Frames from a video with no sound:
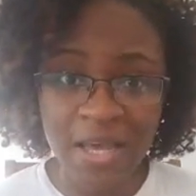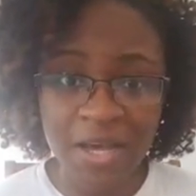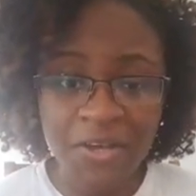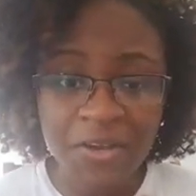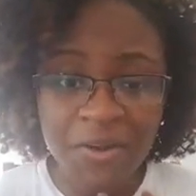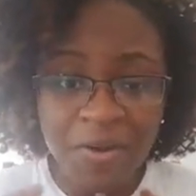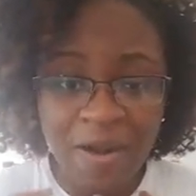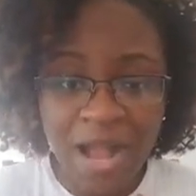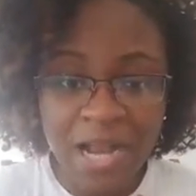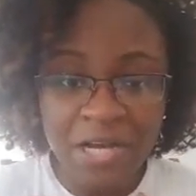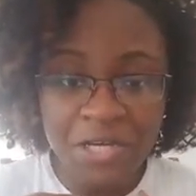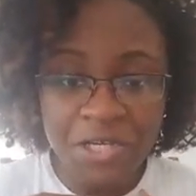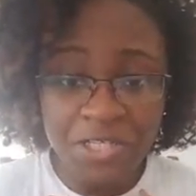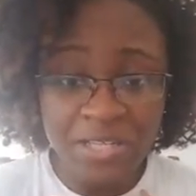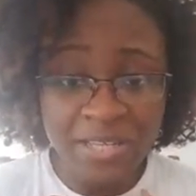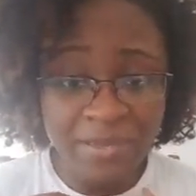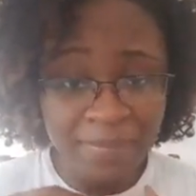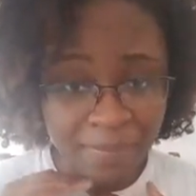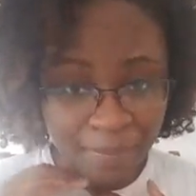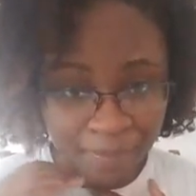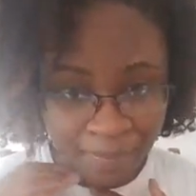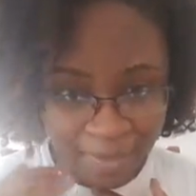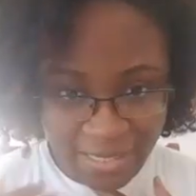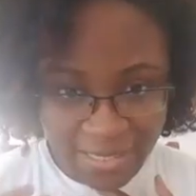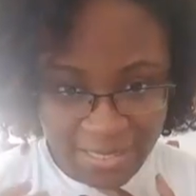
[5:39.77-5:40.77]
You're actually
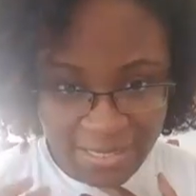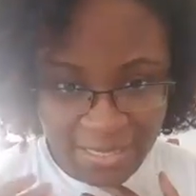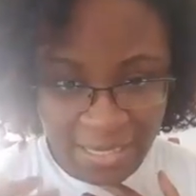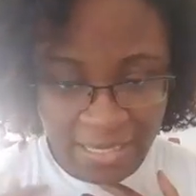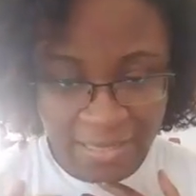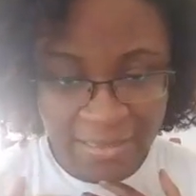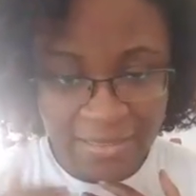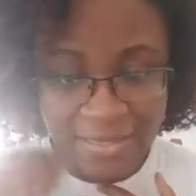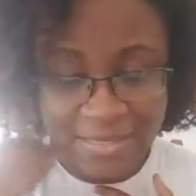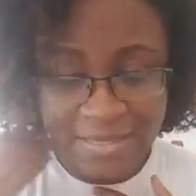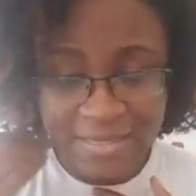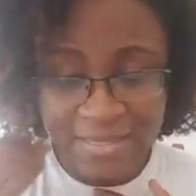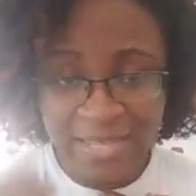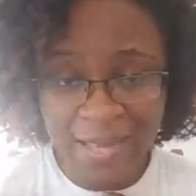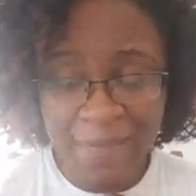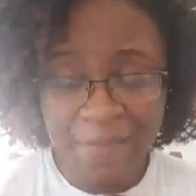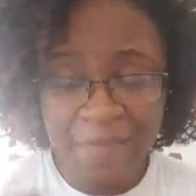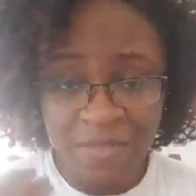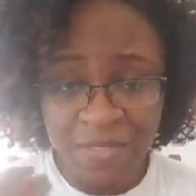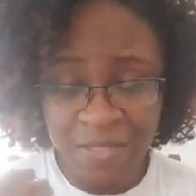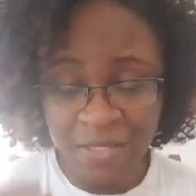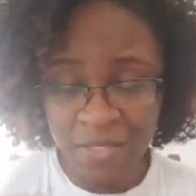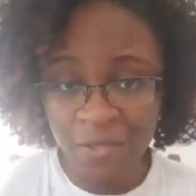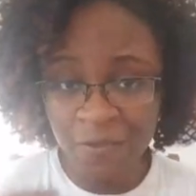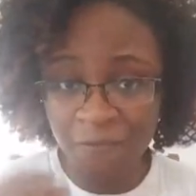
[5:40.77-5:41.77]
missing the
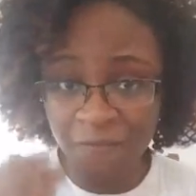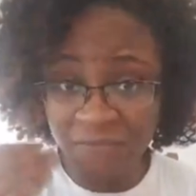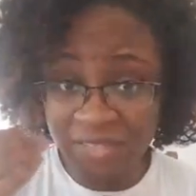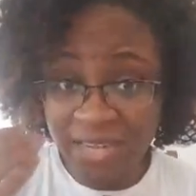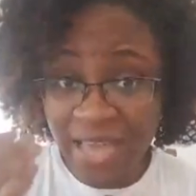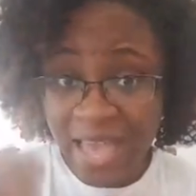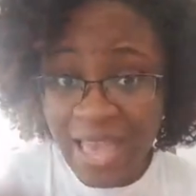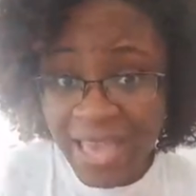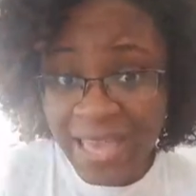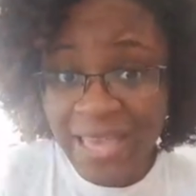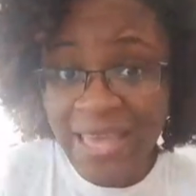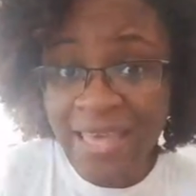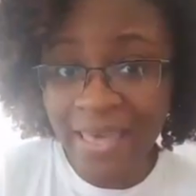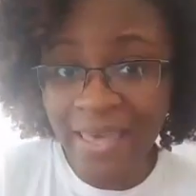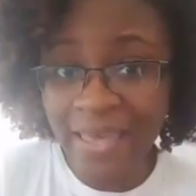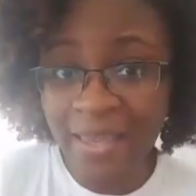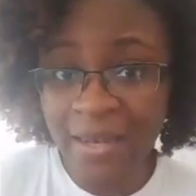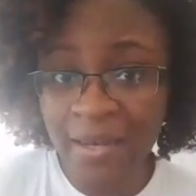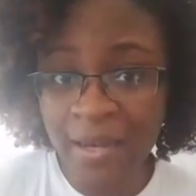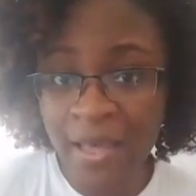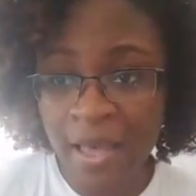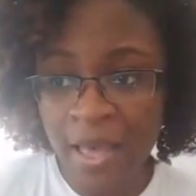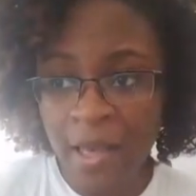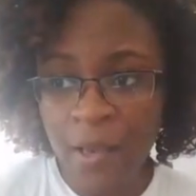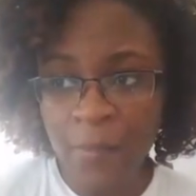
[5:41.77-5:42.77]
steps that you've
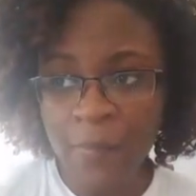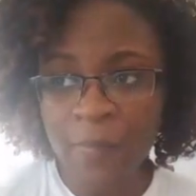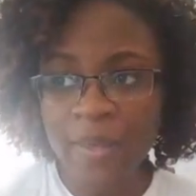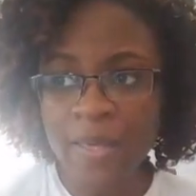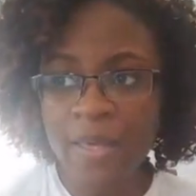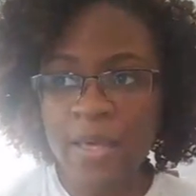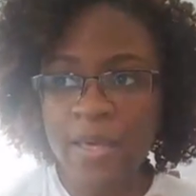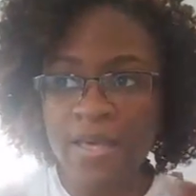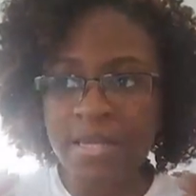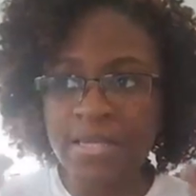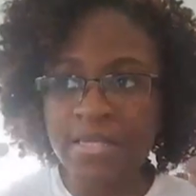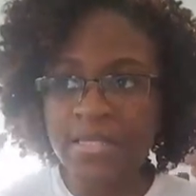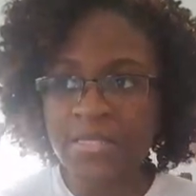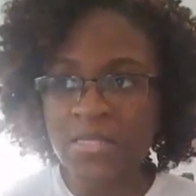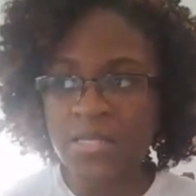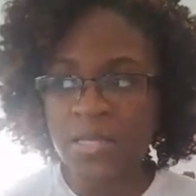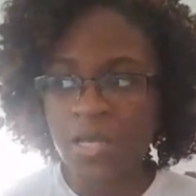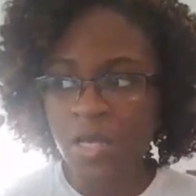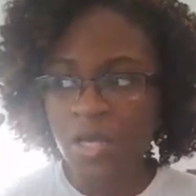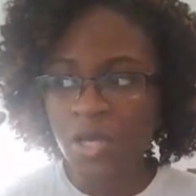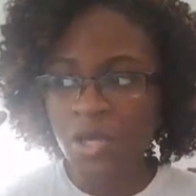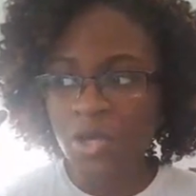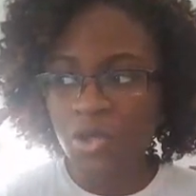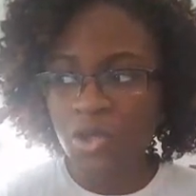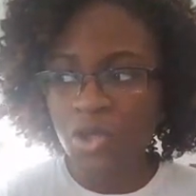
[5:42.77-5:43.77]
taken because
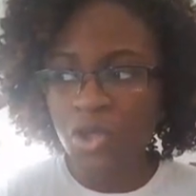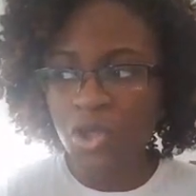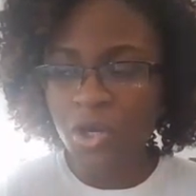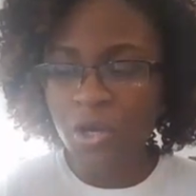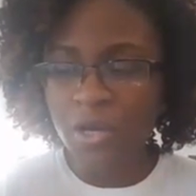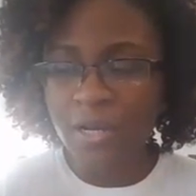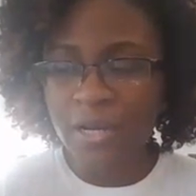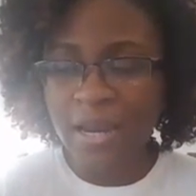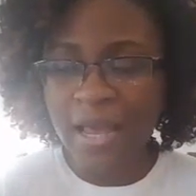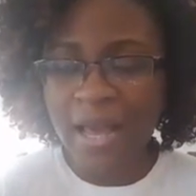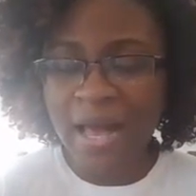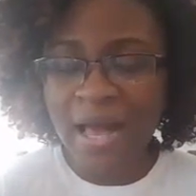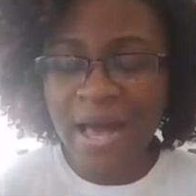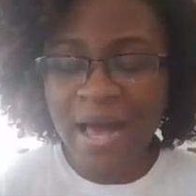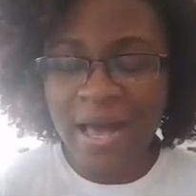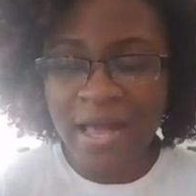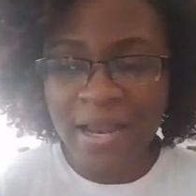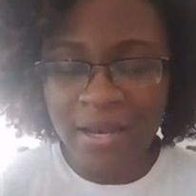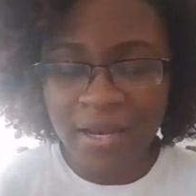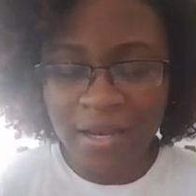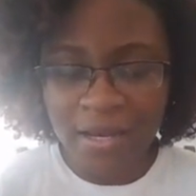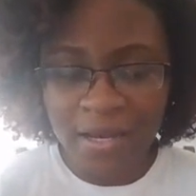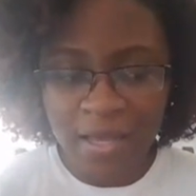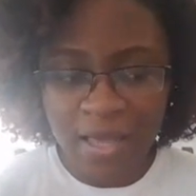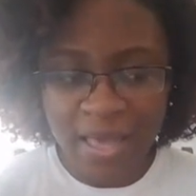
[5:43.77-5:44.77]
you're not
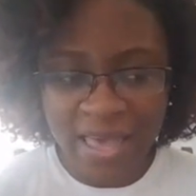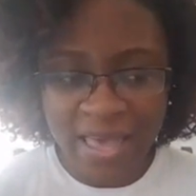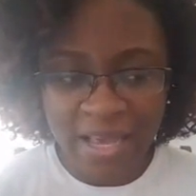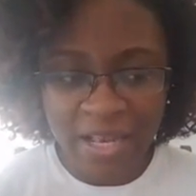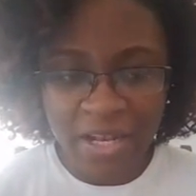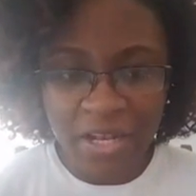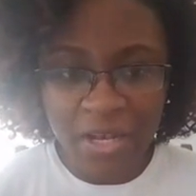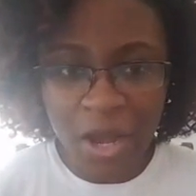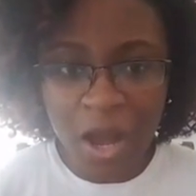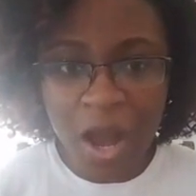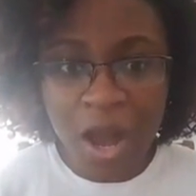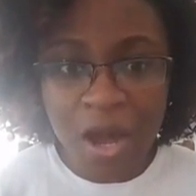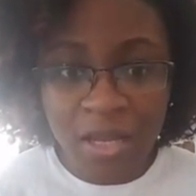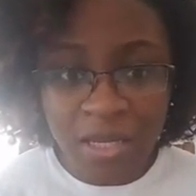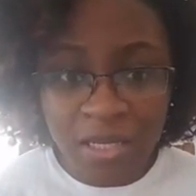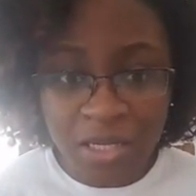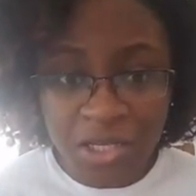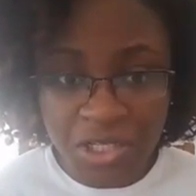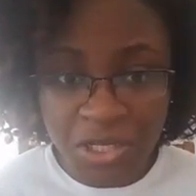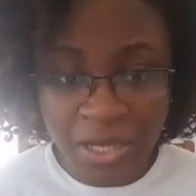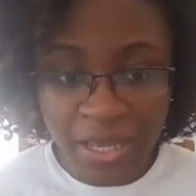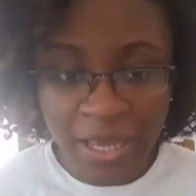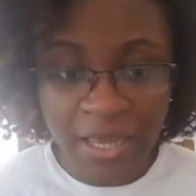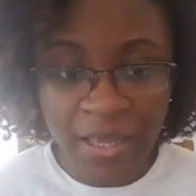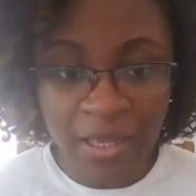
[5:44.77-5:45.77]

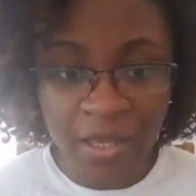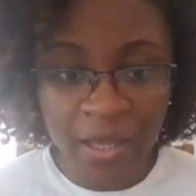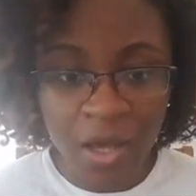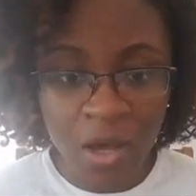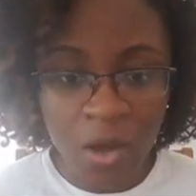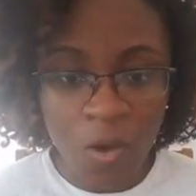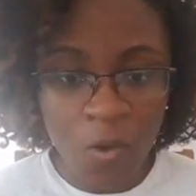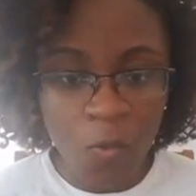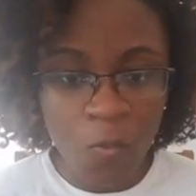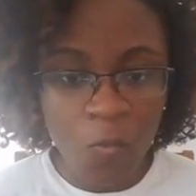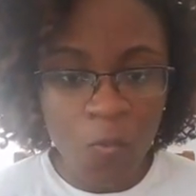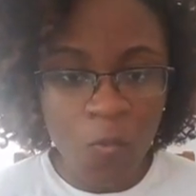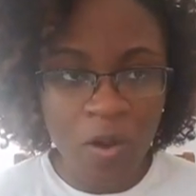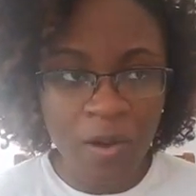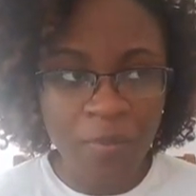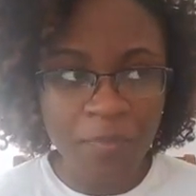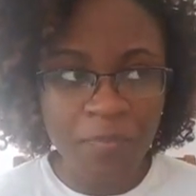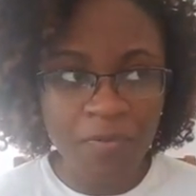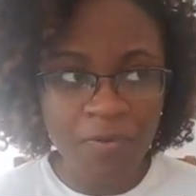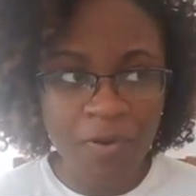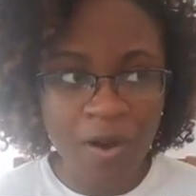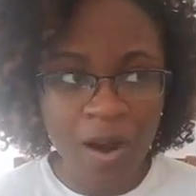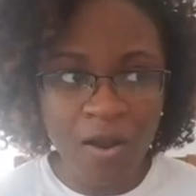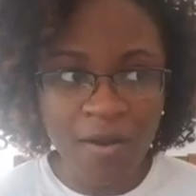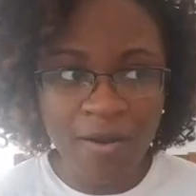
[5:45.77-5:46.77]
acknowledging what
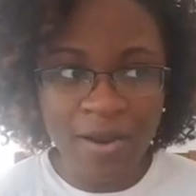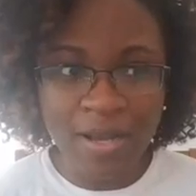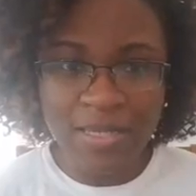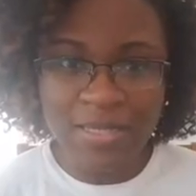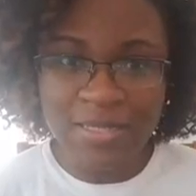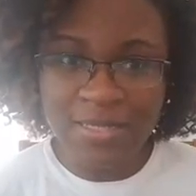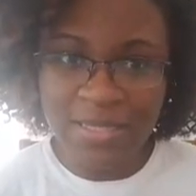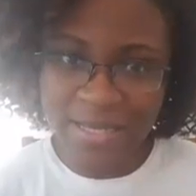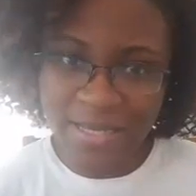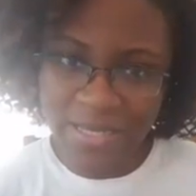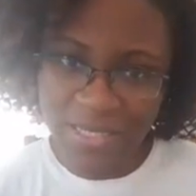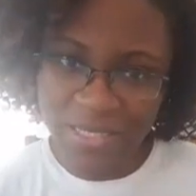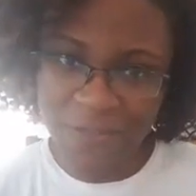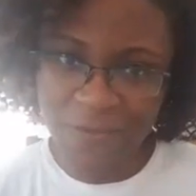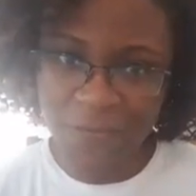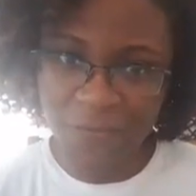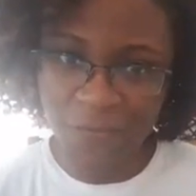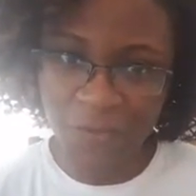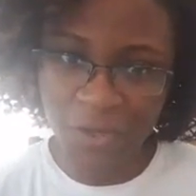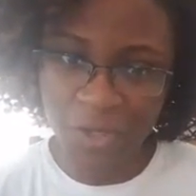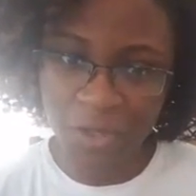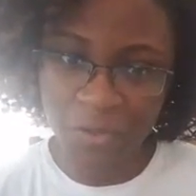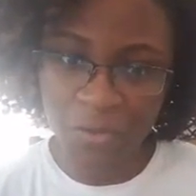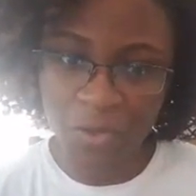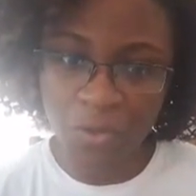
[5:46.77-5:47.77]
progress is for you.